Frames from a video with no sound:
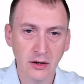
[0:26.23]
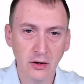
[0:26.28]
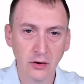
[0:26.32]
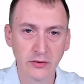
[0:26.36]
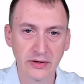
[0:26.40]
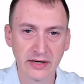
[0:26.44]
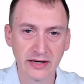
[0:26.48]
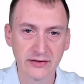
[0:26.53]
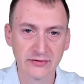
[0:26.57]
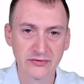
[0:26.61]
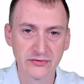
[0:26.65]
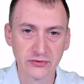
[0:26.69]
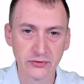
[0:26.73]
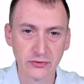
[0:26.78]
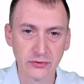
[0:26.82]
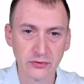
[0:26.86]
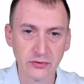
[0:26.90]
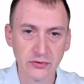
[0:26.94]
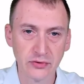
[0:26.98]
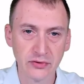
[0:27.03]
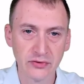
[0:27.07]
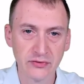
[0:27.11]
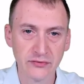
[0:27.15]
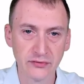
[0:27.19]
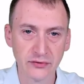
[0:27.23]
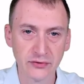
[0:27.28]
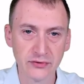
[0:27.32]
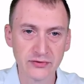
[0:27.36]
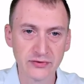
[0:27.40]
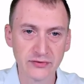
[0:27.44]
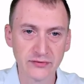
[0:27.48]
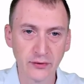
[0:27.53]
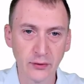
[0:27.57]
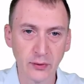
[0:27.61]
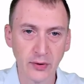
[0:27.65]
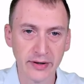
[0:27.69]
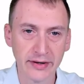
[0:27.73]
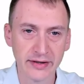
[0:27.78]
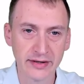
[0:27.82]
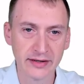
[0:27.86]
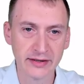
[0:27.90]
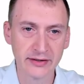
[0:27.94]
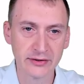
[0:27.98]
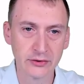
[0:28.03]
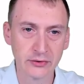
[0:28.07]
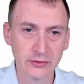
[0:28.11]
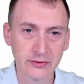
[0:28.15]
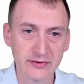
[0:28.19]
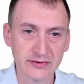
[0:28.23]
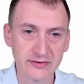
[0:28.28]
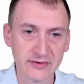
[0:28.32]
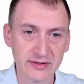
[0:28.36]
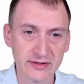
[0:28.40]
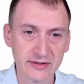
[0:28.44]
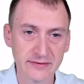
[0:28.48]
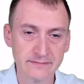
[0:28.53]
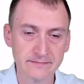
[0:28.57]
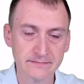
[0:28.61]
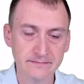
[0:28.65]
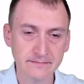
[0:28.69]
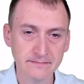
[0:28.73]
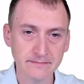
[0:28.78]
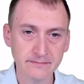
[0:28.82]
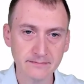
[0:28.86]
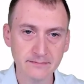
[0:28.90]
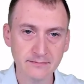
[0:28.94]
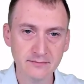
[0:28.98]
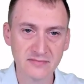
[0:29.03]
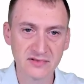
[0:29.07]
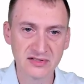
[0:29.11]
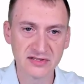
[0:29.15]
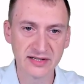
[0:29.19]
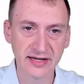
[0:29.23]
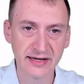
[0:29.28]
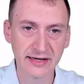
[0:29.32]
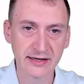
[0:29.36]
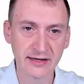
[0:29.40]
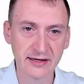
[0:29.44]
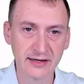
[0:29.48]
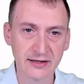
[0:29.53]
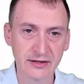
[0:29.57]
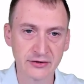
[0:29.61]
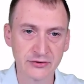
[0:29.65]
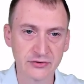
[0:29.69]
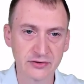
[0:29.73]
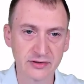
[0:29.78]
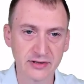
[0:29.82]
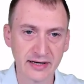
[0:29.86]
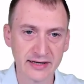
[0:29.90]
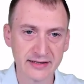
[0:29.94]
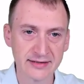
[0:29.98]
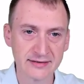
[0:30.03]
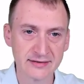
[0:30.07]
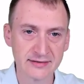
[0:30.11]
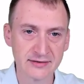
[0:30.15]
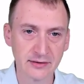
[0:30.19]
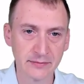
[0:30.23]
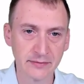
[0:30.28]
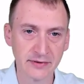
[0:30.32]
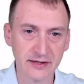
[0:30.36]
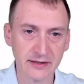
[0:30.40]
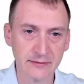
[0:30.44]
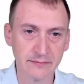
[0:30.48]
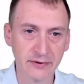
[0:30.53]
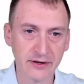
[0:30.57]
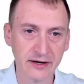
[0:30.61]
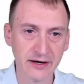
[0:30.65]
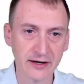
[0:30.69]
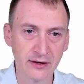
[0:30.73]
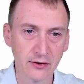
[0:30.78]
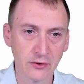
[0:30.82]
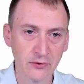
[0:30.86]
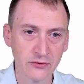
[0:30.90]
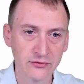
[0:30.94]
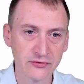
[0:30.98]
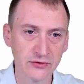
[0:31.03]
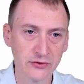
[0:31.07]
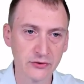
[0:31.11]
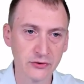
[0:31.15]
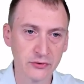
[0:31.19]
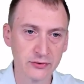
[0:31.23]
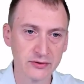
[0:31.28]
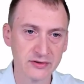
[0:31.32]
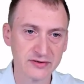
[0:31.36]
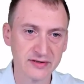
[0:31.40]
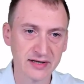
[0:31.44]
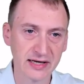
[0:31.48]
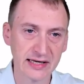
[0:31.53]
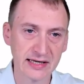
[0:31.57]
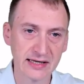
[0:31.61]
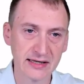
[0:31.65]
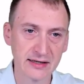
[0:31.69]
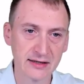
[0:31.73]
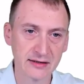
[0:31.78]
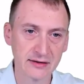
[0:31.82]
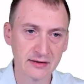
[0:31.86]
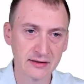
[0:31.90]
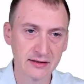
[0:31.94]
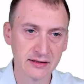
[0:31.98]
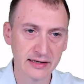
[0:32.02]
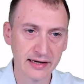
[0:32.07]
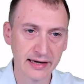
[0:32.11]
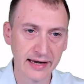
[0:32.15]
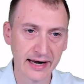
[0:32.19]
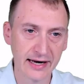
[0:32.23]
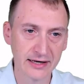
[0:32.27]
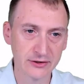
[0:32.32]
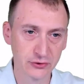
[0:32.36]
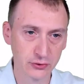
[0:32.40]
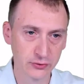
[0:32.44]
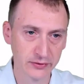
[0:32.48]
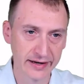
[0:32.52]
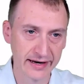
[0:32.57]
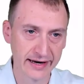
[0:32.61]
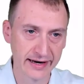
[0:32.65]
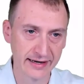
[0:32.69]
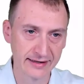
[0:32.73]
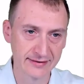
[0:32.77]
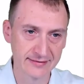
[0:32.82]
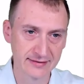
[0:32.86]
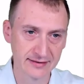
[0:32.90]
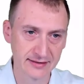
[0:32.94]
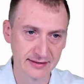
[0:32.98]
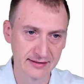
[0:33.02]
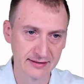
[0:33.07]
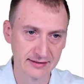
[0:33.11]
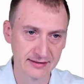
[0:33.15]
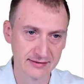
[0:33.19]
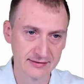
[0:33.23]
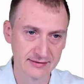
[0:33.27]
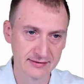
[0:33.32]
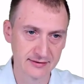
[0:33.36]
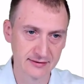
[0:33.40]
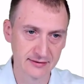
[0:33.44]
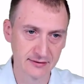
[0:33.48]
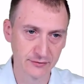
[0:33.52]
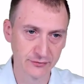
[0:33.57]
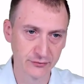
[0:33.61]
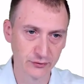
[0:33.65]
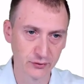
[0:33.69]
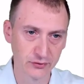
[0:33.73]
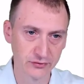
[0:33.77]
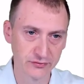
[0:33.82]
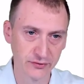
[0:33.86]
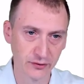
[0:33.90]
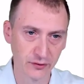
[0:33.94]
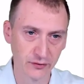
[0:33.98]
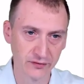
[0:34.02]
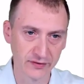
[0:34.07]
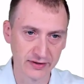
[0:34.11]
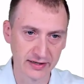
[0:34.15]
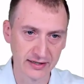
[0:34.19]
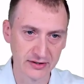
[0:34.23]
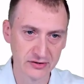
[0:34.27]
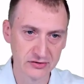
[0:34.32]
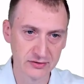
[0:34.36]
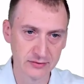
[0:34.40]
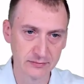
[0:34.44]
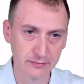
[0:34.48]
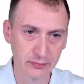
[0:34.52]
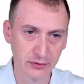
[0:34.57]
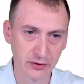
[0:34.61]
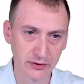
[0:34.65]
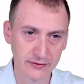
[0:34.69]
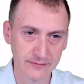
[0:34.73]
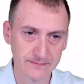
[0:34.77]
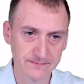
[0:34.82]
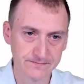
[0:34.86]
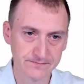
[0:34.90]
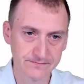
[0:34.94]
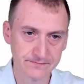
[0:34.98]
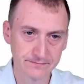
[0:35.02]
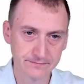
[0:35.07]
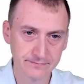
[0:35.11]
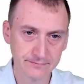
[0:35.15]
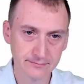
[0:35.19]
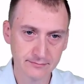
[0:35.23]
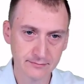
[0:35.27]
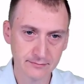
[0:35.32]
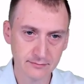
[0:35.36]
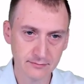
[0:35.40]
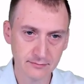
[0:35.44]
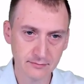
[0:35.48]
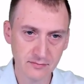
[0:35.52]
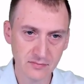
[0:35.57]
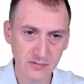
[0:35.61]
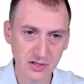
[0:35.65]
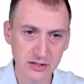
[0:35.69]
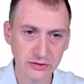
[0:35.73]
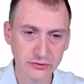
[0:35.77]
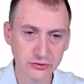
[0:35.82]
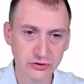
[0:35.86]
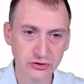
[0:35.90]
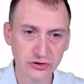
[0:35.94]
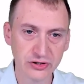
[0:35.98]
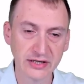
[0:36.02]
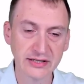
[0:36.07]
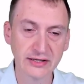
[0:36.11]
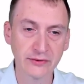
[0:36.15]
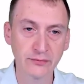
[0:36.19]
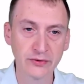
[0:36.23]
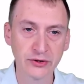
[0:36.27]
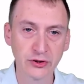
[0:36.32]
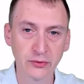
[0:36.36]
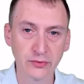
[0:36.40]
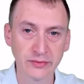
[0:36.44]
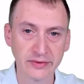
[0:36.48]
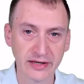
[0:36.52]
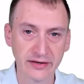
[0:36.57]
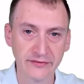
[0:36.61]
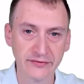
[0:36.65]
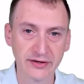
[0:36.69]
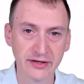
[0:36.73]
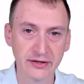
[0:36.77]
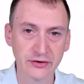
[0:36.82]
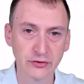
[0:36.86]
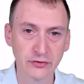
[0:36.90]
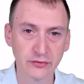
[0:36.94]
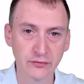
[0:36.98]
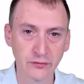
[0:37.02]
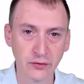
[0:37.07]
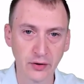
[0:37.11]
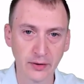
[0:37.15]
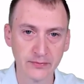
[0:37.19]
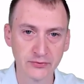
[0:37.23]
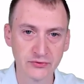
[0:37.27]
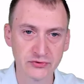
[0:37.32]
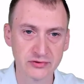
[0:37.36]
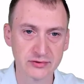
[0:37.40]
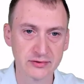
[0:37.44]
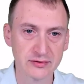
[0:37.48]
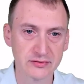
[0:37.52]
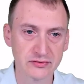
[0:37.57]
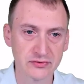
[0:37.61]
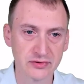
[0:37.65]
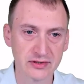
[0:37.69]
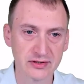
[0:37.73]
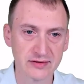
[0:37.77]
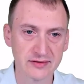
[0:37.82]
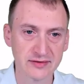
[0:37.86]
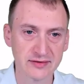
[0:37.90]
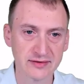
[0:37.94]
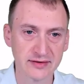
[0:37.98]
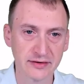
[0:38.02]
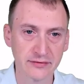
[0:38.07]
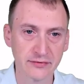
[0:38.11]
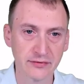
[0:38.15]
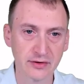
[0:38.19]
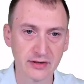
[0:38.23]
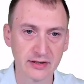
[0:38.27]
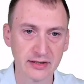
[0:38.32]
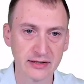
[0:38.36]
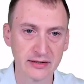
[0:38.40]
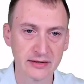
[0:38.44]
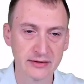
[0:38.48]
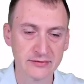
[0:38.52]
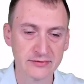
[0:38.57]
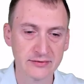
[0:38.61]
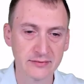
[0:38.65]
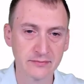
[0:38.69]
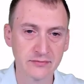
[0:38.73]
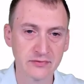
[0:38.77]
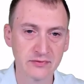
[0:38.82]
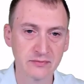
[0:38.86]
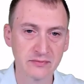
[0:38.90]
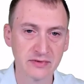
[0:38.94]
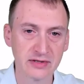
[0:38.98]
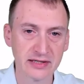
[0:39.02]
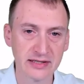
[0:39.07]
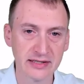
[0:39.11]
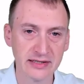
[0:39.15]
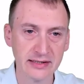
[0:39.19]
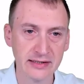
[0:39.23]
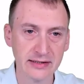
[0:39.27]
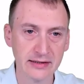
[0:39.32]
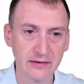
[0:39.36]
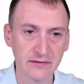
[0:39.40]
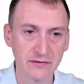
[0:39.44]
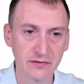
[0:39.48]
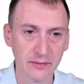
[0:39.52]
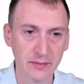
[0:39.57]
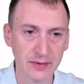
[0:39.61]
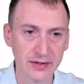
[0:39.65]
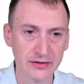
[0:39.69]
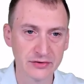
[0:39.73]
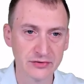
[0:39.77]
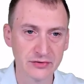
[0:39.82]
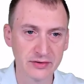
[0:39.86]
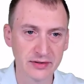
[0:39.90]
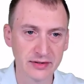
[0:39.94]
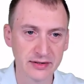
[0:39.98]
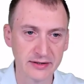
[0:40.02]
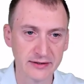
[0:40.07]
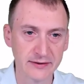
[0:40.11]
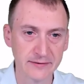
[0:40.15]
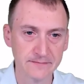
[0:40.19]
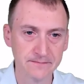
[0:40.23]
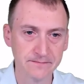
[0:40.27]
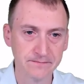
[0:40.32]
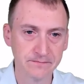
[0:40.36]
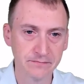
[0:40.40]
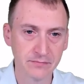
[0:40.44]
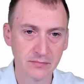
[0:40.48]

Okay, so first of all, I noticed the standard edition license up here, but I also noticed that the actual ask is, of course, verification, but to check that we don't have any corruption. So this is definitely some key information here.